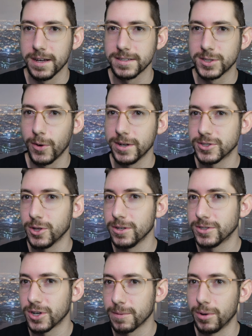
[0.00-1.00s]
And so I slowly
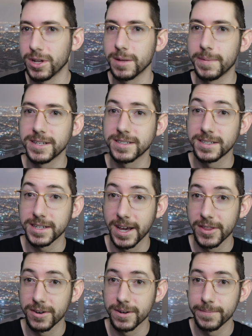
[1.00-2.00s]
started putting the pieces
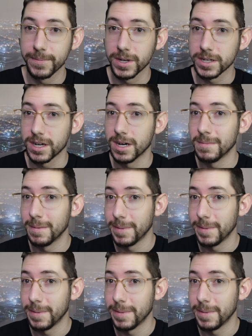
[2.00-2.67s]
together. I got my